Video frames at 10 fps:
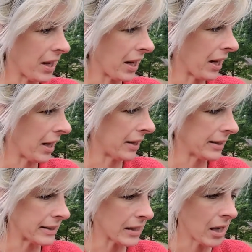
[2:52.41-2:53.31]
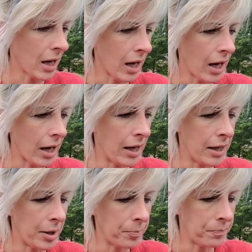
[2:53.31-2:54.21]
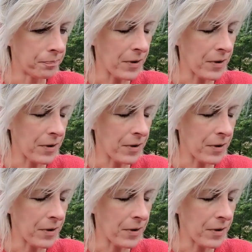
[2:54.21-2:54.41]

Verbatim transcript: And um